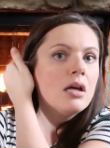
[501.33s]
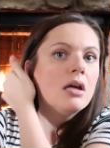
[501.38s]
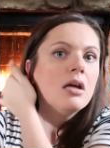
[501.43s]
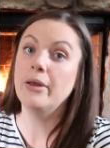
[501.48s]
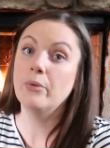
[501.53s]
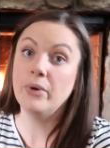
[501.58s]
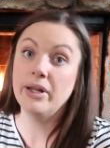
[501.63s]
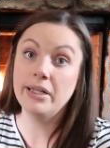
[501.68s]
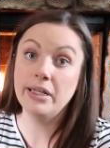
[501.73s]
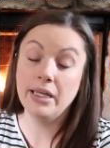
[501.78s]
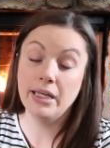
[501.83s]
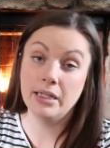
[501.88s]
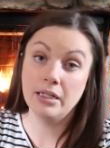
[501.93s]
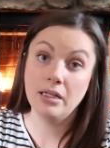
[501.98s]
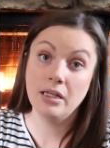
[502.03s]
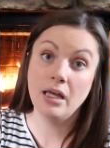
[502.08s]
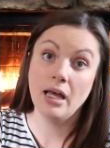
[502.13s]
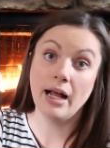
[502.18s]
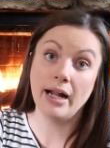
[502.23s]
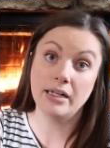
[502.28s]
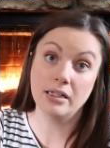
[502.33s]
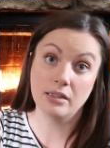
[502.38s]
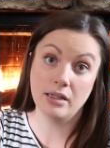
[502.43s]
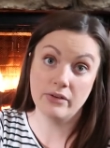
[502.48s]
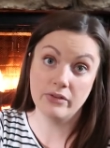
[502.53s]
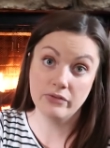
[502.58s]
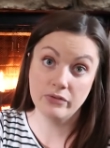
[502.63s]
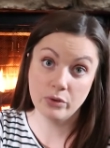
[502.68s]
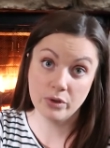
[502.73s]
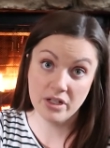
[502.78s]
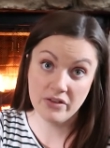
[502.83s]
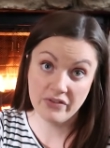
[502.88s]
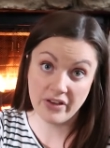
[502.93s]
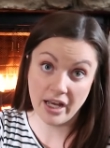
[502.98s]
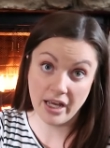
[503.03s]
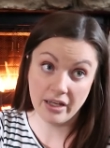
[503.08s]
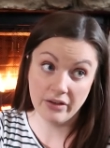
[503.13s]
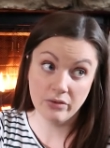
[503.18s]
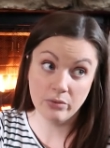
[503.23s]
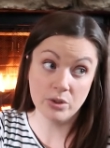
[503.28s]
I went in at
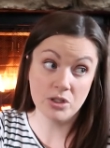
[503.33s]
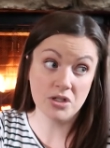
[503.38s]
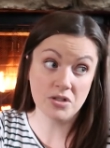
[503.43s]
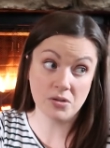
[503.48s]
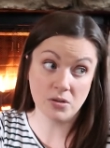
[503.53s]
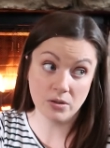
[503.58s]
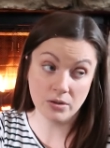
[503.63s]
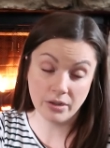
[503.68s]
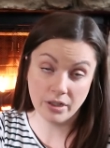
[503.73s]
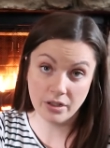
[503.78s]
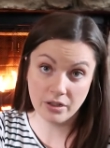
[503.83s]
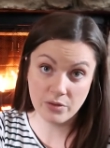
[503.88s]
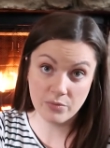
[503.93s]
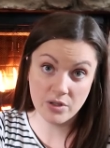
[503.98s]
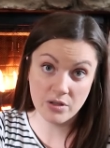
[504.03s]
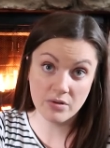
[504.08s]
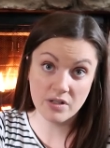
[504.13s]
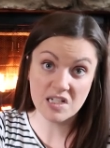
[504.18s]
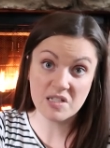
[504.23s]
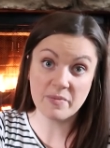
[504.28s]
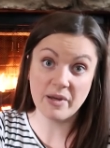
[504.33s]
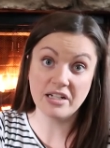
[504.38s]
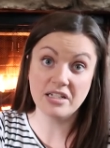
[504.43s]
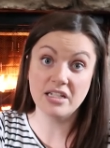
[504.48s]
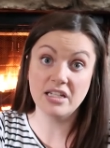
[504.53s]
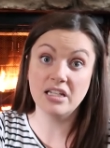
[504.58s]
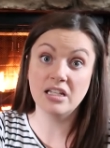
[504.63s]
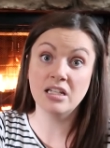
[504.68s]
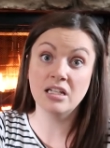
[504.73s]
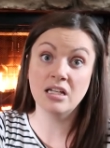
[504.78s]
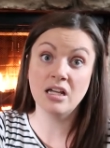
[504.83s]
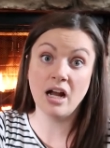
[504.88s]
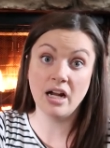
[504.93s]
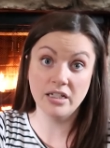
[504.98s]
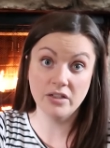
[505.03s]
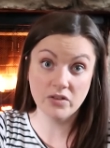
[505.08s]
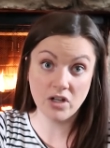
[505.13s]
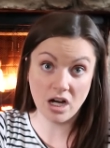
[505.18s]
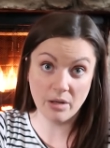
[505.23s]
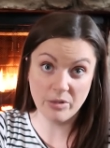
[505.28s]
11.45, which is earlier than we were expecting,
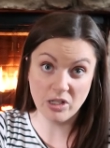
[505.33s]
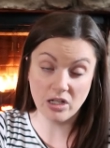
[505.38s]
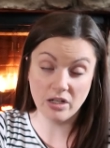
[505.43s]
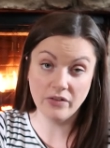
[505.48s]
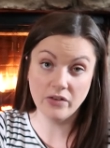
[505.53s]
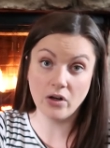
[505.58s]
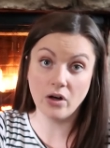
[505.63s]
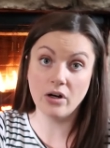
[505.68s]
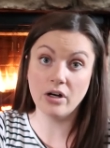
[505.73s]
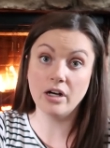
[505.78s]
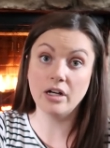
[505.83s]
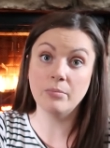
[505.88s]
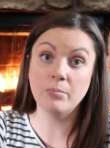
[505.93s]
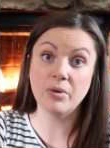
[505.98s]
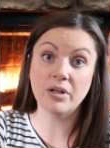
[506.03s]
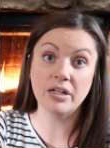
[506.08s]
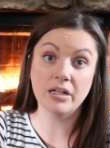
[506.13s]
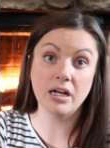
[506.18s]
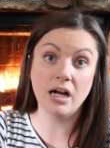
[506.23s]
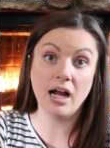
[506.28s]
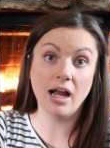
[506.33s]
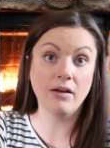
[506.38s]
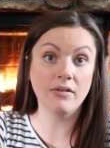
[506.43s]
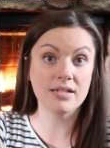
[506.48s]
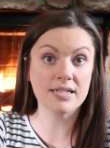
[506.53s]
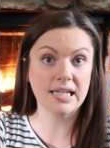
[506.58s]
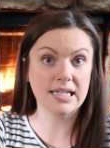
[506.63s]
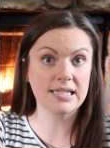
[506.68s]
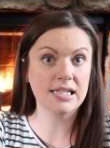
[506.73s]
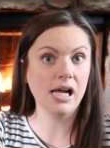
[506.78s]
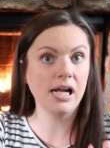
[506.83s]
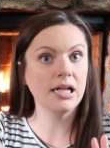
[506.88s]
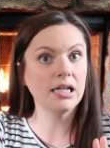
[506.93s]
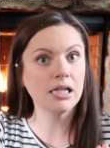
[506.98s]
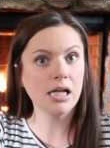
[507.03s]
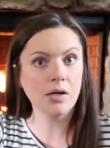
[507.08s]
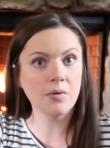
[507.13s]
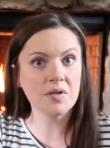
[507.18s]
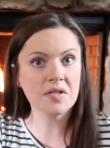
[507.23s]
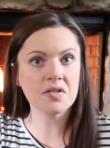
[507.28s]
kind of caught me off guard, but I was excited,
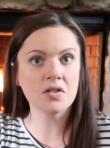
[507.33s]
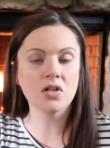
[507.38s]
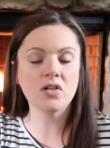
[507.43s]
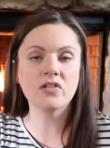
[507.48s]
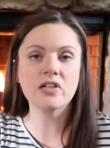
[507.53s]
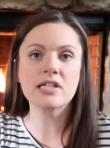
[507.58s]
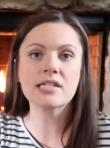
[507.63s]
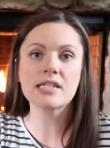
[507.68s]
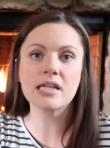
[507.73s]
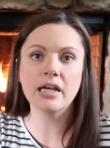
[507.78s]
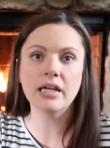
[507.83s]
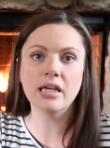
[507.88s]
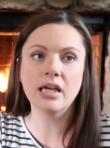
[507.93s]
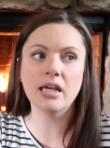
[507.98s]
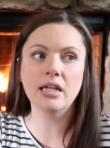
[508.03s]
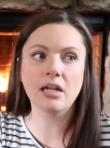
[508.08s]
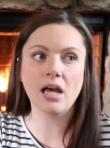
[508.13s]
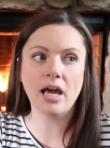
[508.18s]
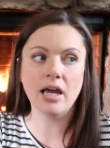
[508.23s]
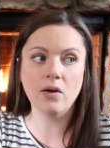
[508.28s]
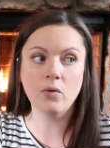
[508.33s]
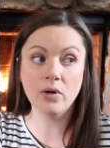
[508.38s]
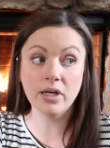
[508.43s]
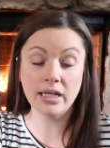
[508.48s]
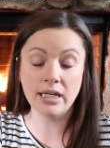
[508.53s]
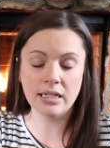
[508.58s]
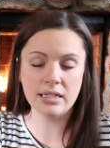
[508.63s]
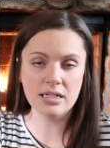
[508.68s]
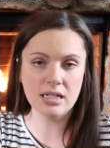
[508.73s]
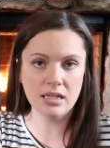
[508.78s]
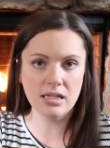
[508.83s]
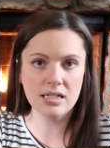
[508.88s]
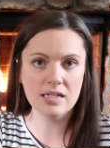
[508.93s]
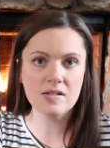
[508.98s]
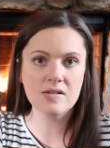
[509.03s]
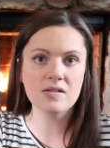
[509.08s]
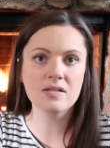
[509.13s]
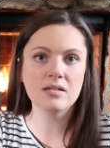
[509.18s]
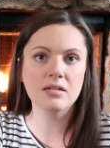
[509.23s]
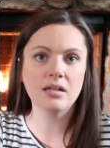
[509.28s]
I was nervous. Again, I went into
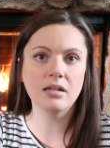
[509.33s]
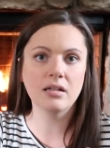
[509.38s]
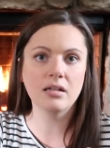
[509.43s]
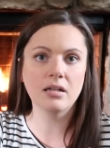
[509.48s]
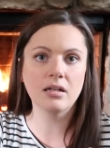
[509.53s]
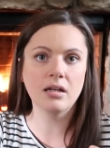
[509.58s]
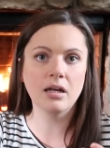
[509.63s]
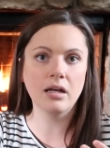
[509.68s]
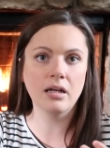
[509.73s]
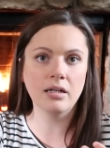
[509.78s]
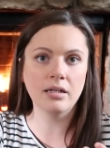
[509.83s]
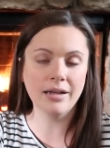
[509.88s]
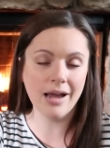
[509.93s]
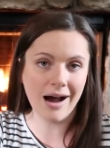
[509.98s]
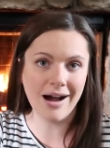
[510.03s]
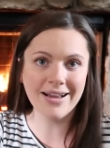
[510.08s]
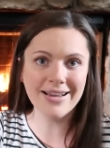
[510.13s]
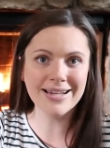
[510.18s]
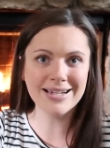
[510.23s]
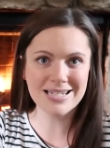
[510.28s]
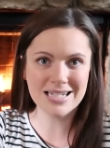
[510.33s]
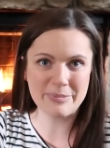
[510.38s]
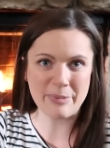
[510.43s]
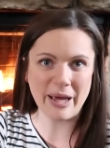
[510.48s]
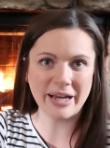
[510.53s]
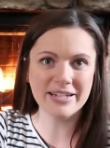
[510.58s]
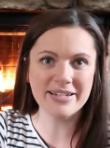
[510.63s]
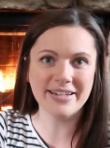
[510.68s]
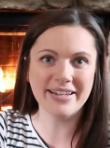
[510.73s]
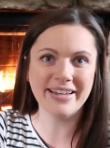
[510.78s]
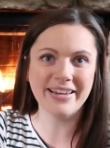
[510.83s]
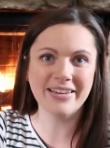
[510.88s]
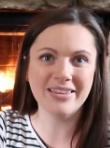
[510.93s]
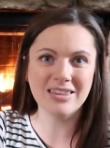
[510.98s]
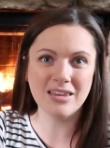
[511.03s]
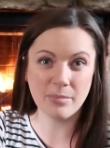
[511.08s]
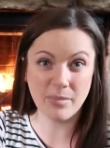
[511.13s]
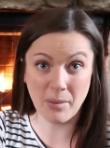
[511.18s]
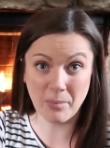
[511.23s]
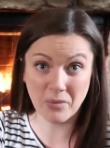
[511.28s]
this not expecting
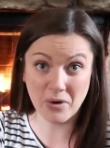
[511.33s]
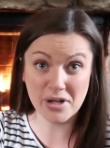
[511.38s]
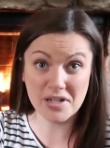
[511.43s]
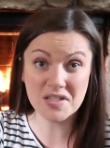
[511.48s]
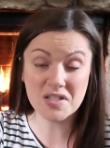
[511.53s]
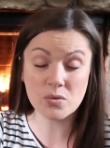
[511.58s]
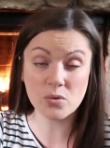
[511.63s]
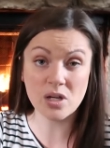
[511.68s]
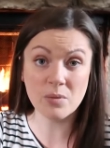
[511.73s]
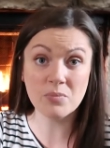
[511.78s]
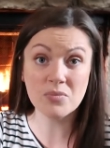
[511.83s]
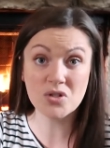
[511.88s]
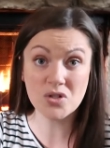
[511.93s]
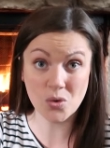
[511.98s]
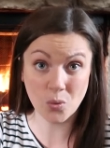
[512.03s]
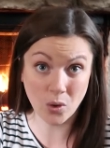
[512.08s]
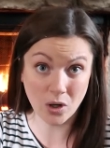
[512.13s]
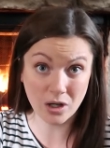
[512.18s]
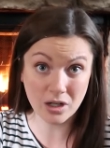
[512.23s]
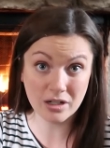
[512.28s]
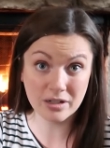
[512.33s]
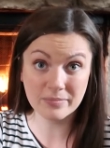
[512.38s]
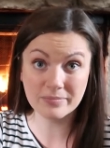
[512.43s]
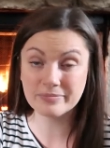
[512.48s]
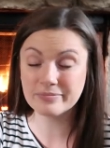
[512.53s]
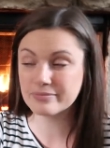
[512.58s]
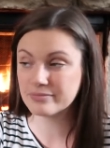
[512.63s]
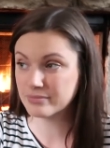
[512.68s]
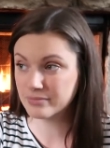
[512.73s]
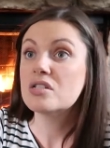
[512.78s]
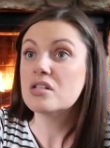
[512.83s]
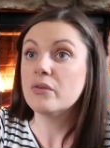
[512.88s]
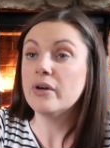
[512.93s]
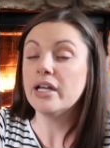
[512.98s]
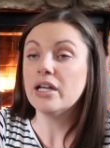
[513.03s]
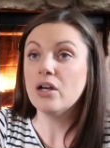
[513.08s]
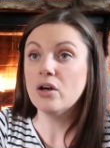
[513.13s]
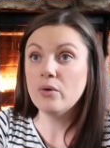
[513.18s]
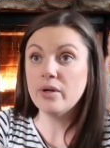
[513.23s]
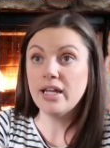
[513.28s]
the membrane sweep to work. So I
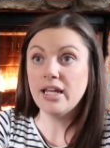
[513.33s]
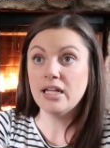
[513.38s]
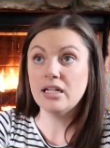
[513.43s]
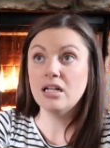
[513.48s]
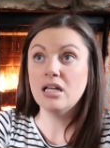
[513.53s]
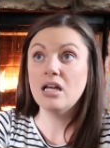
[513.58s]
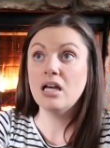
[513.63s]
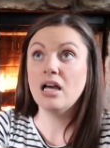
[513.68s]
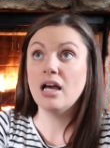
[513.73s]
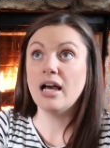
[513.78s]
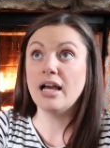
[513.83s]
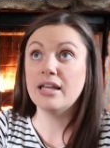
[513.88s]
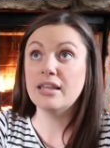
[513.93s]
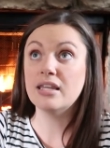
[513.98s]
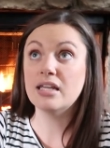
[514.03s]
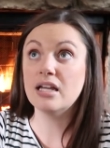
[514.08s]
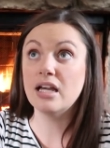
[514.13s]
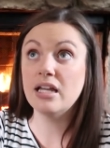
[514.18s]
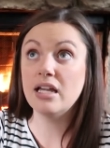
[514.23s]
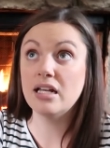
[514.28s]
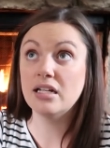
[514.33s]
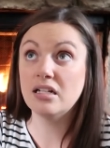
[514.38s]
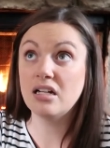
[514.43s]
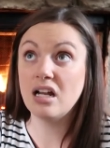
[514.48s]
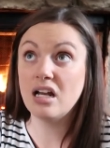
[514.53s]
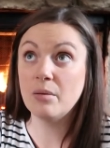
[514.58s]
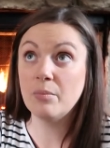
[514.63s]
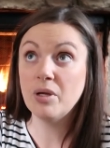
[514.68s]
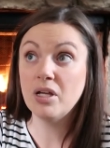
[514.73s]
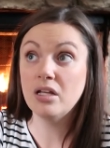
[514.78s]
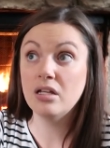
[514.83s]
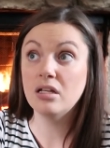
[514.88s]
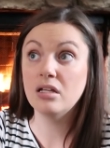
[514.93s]
go in, I think I ended up